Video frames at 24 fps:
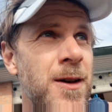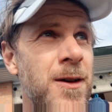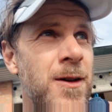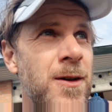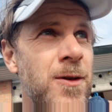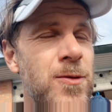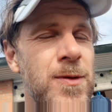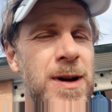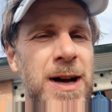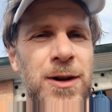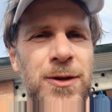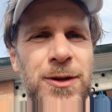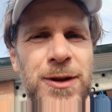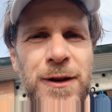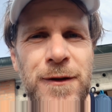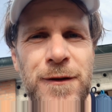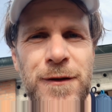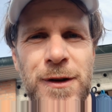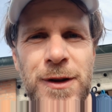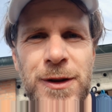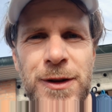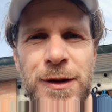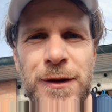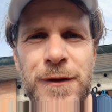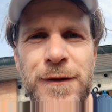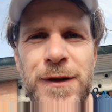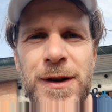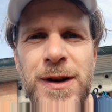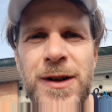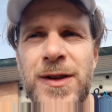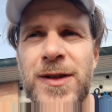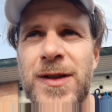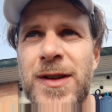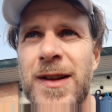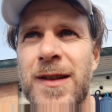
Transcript: round in front of us.